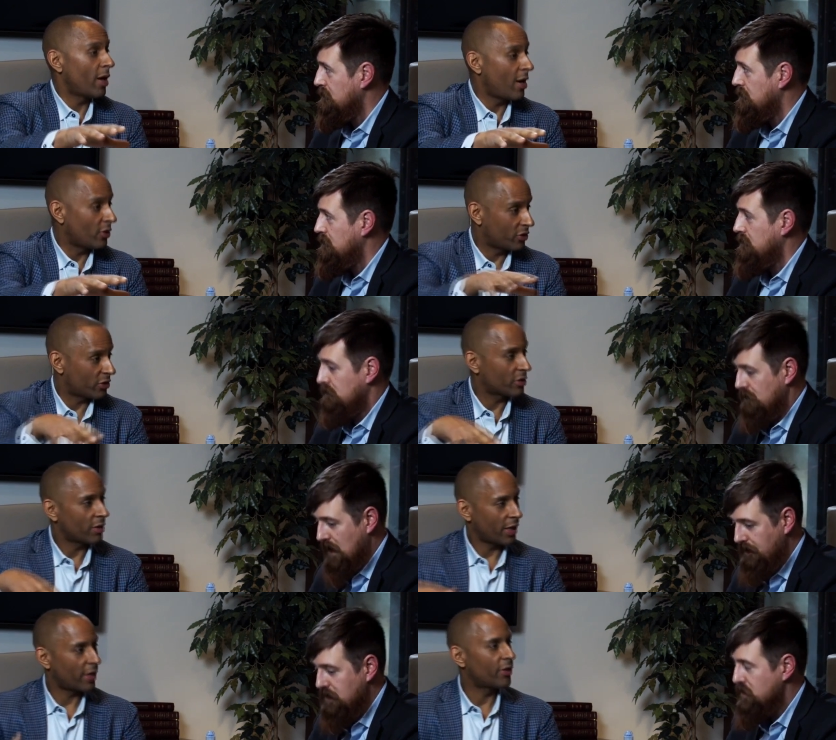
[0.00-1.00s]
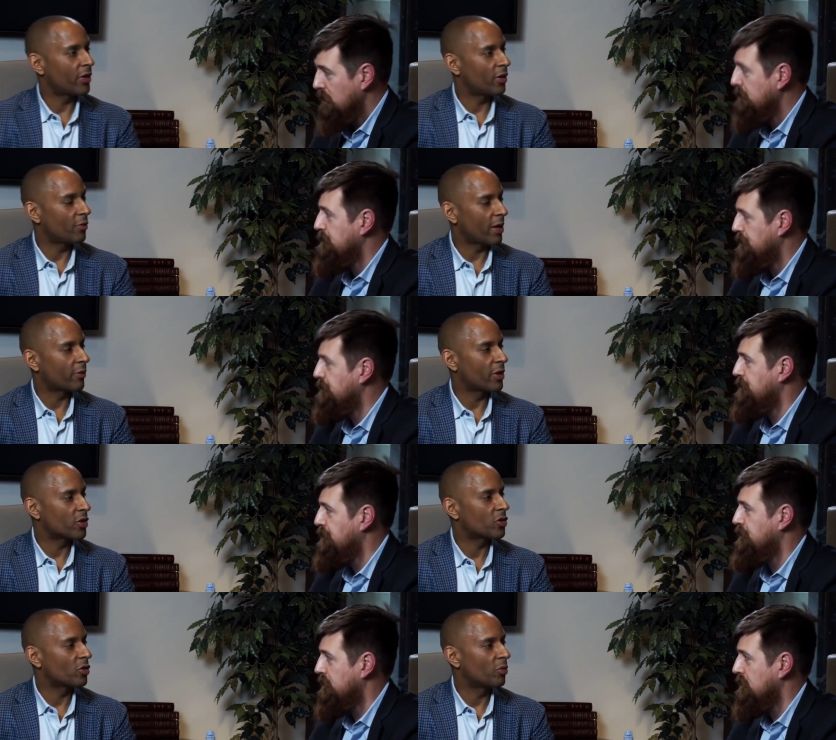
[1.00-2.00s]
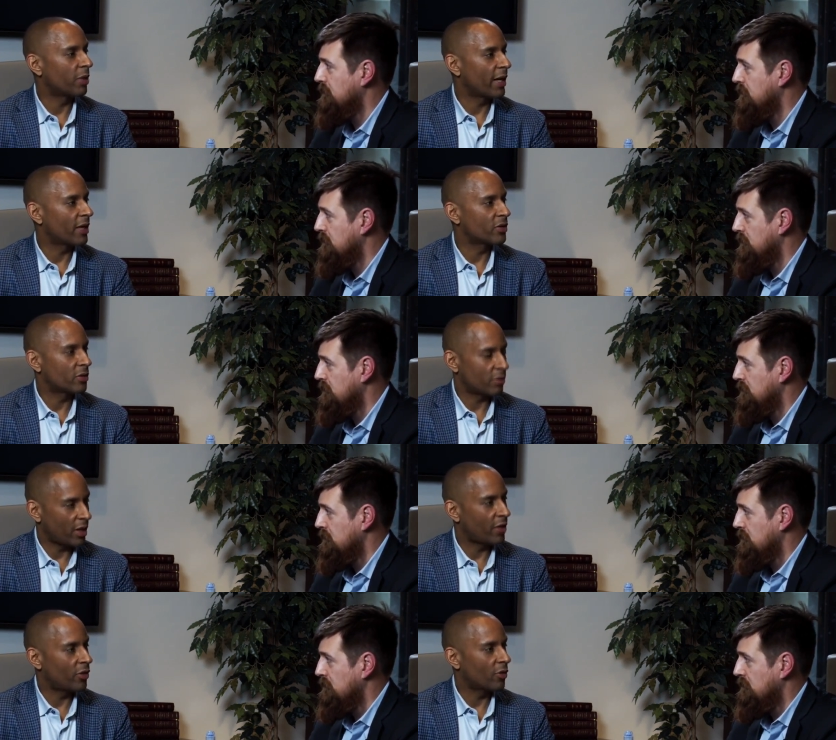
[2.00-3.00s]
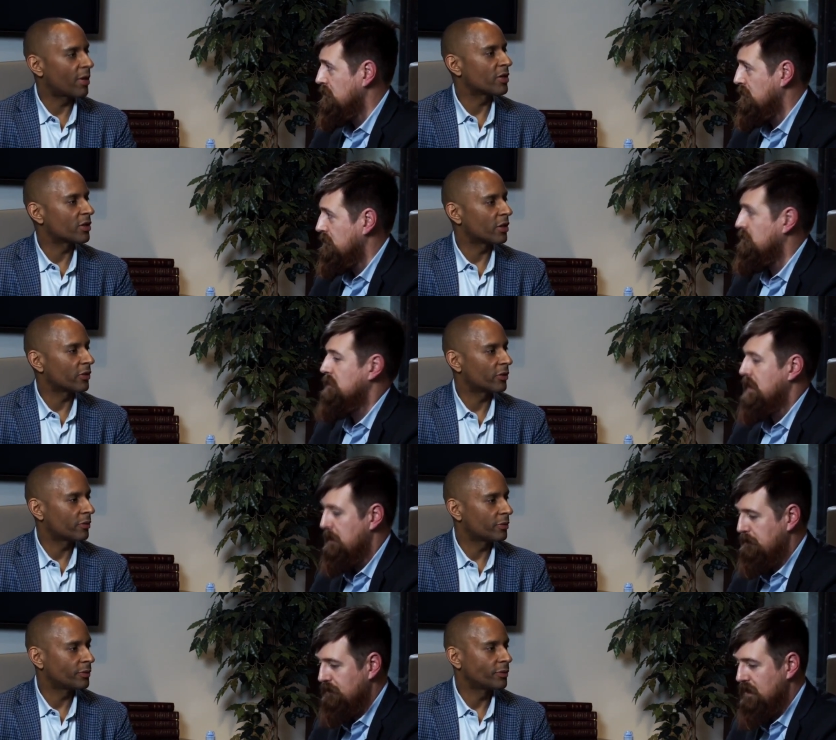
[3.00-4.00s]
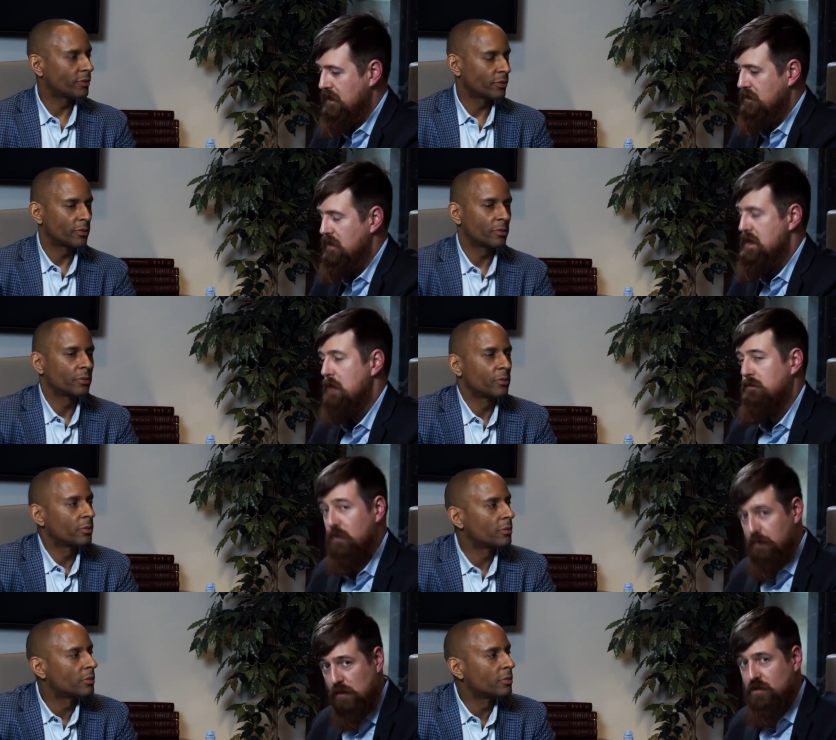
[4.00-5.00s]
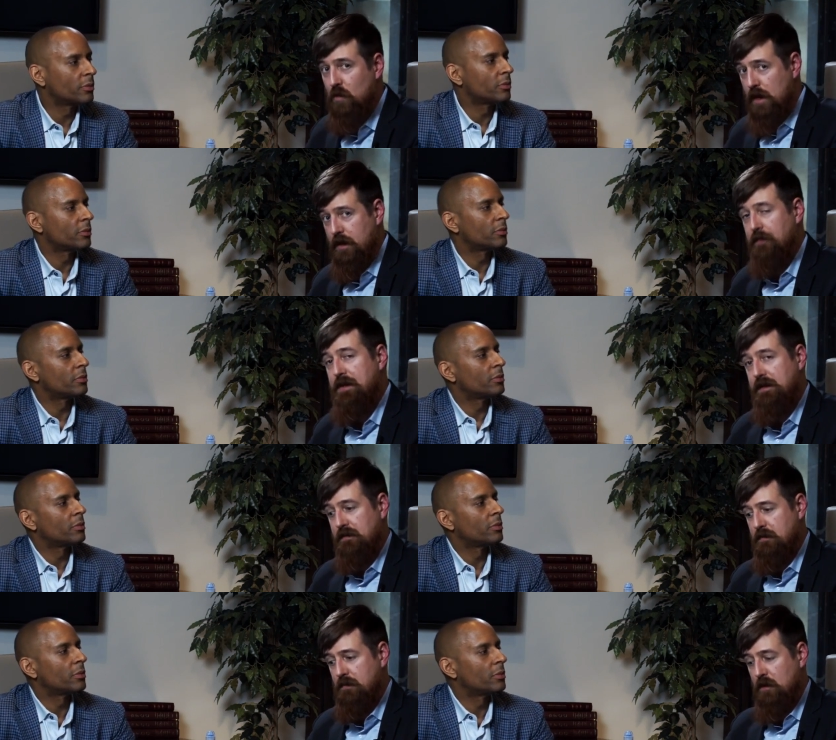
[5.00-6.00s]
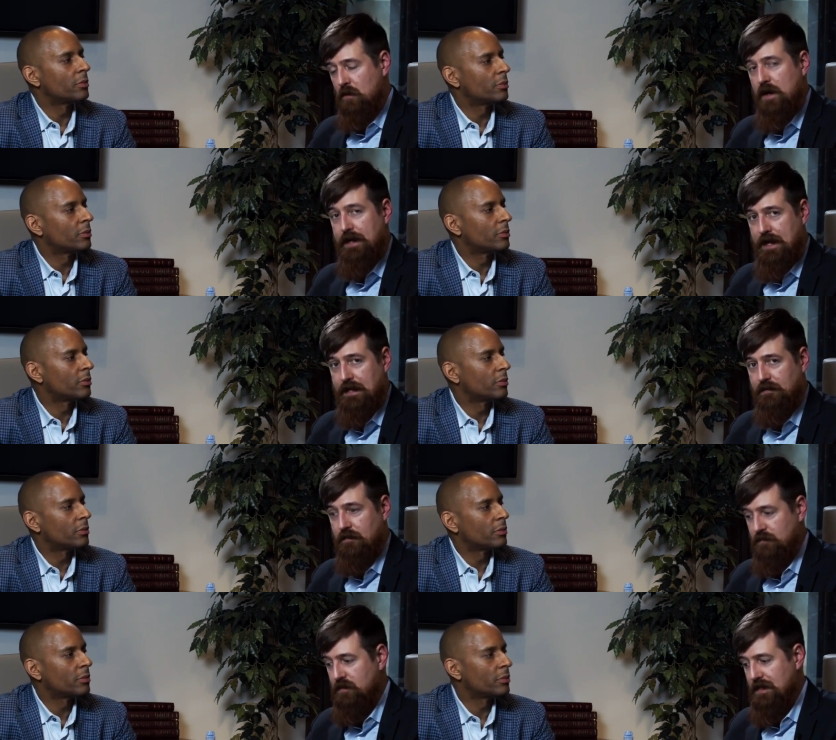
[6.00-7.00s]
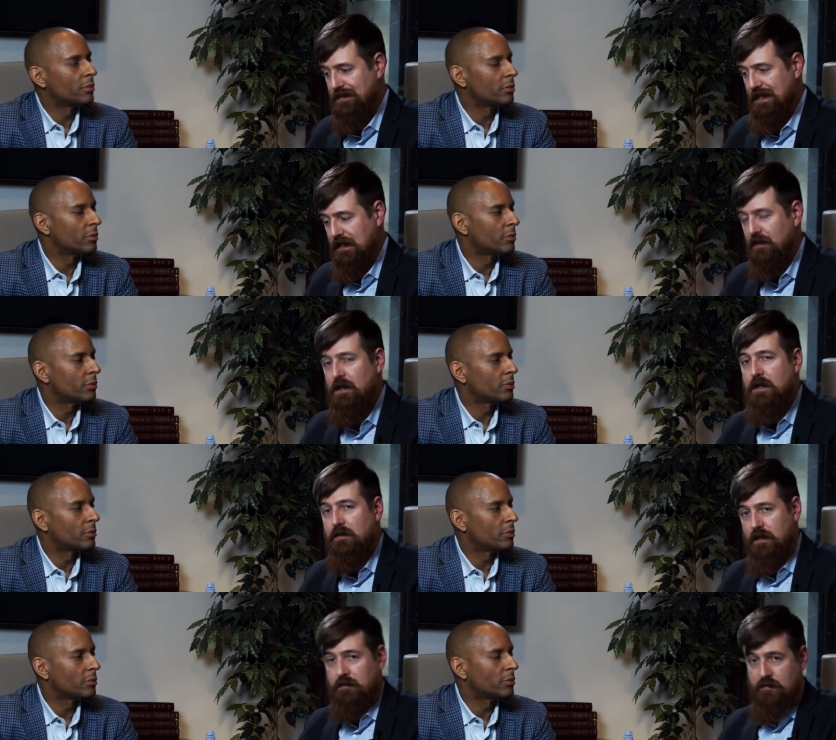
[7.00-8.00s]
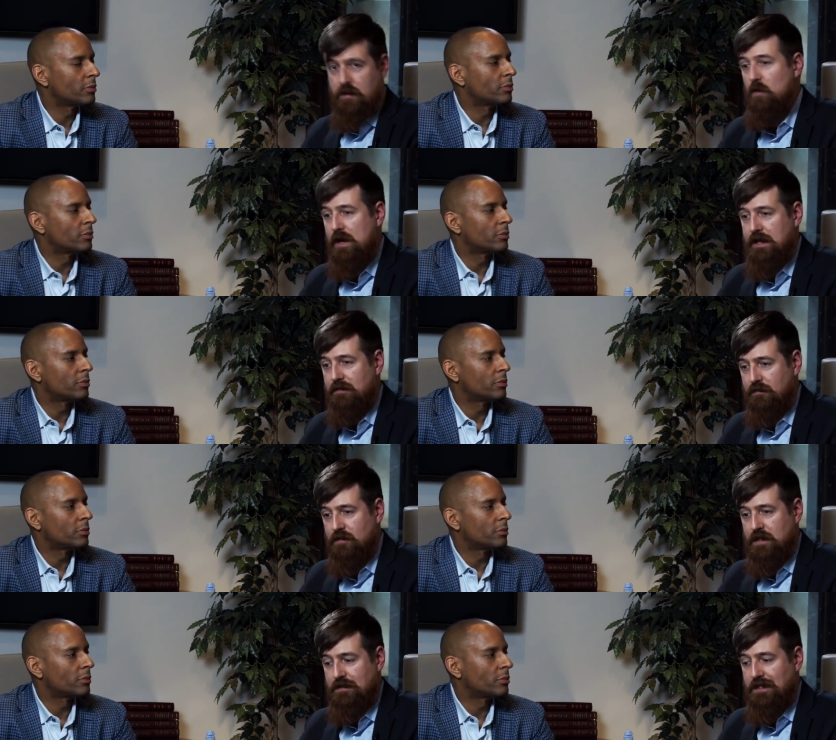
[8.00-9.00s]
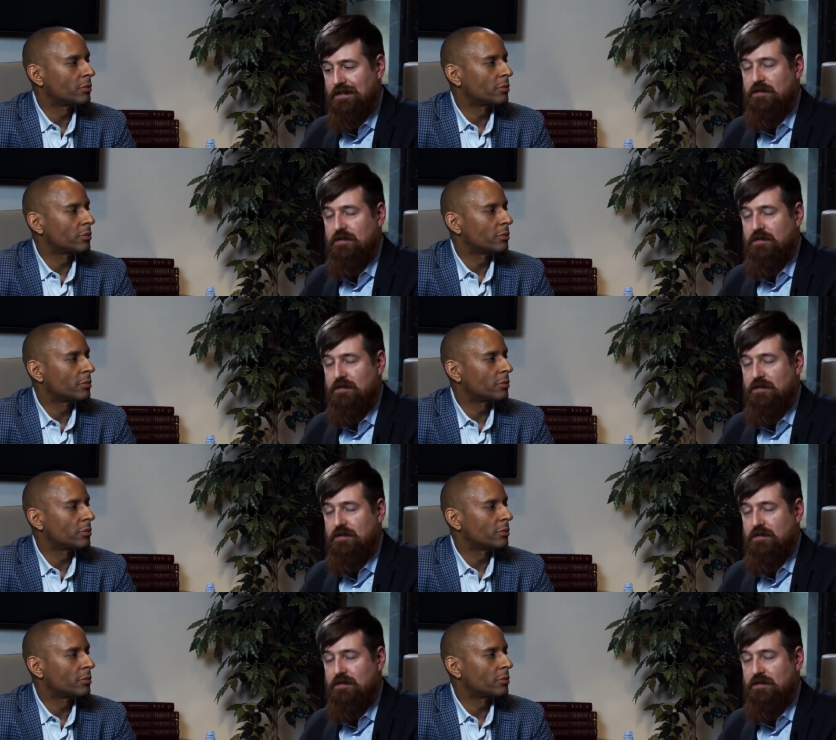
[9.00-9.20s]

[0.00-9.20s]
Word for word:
Speaker 1: else I think as so. their recreational plants in their residence.
Speaker 2: Yep. The, the now Proposal One, unlike the Marijuana Act of 2008 like the Marijuana Act of 2008